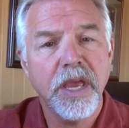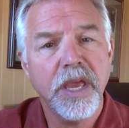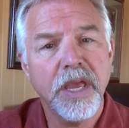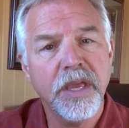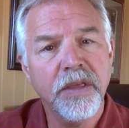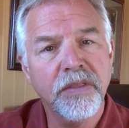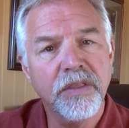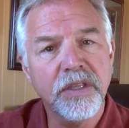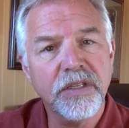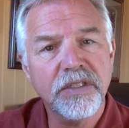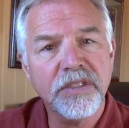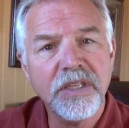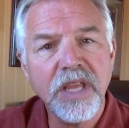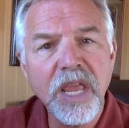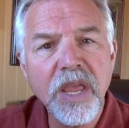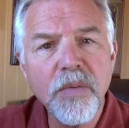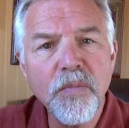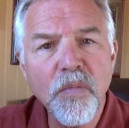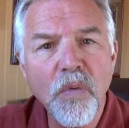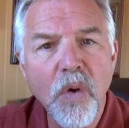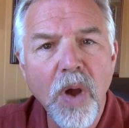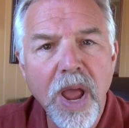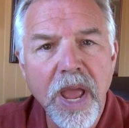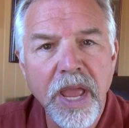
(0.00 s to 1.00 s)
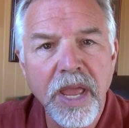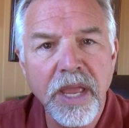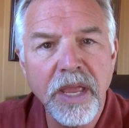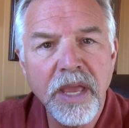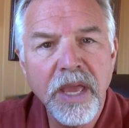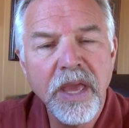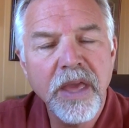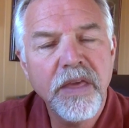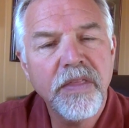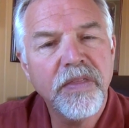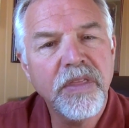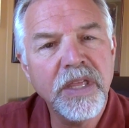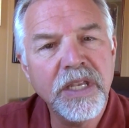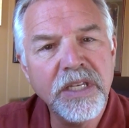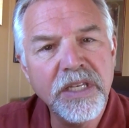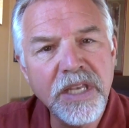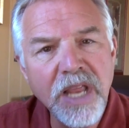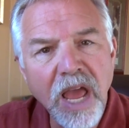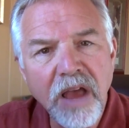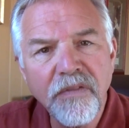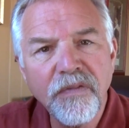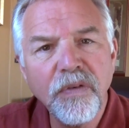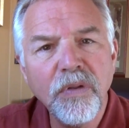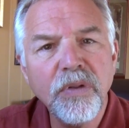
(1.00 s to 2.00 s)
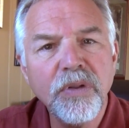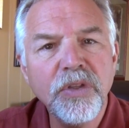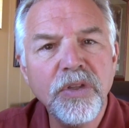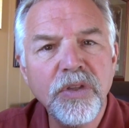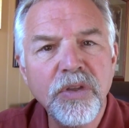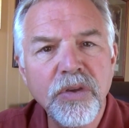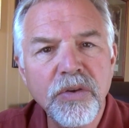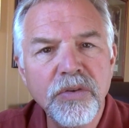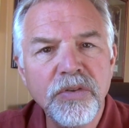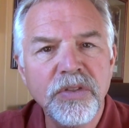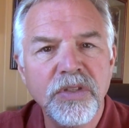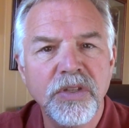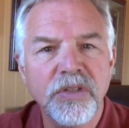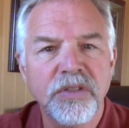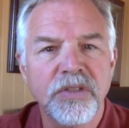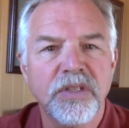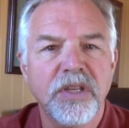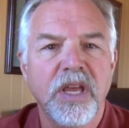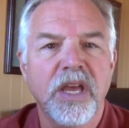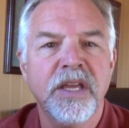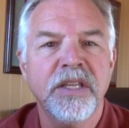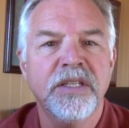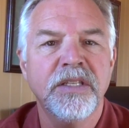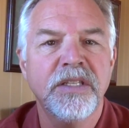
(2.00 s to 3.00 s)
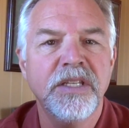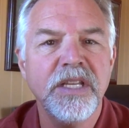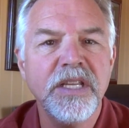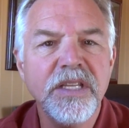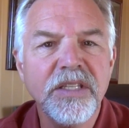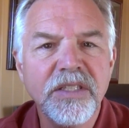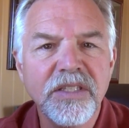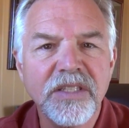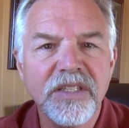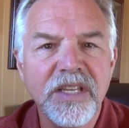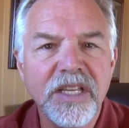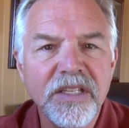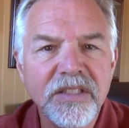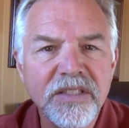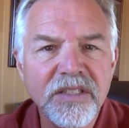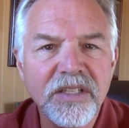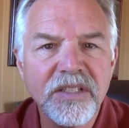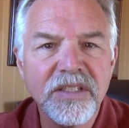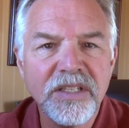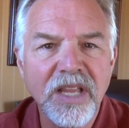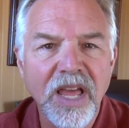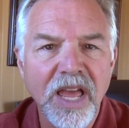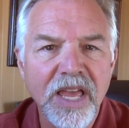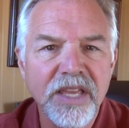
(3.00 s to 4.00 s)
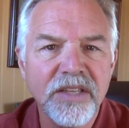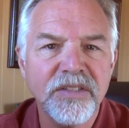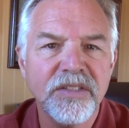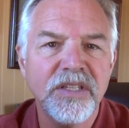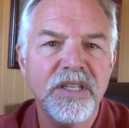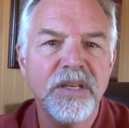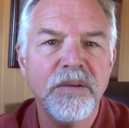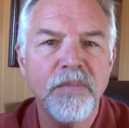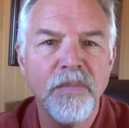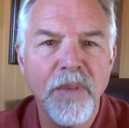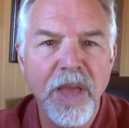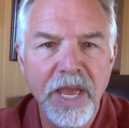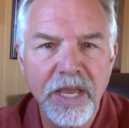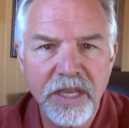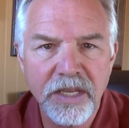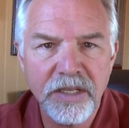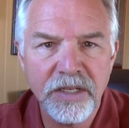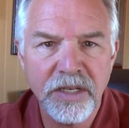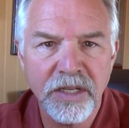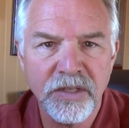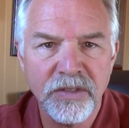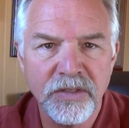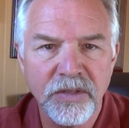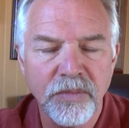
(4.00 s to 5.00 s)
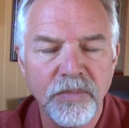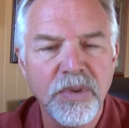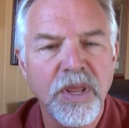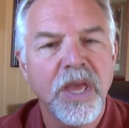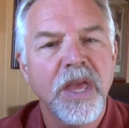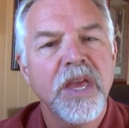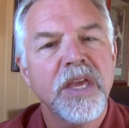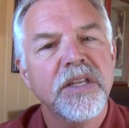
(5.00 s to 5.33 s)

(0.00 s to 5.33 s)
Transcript: In the same way, the devil uses a desensitizing mechanism